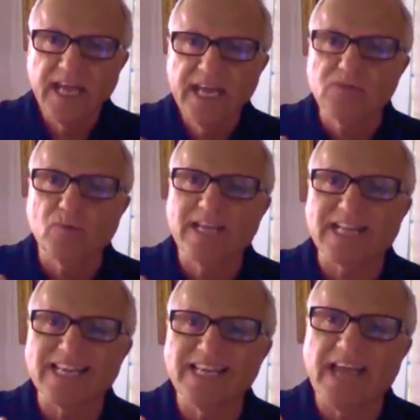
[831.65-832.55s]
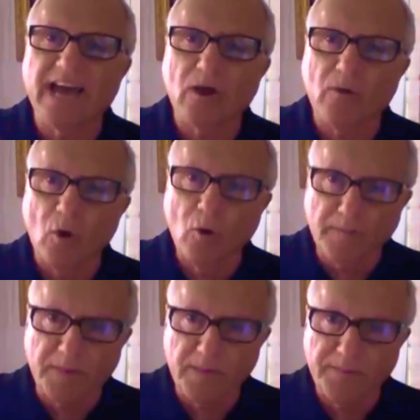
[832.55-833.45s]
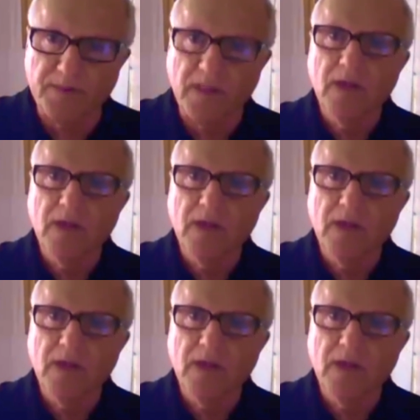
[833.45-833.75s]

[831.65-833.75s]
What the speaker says: is we clean out our own people.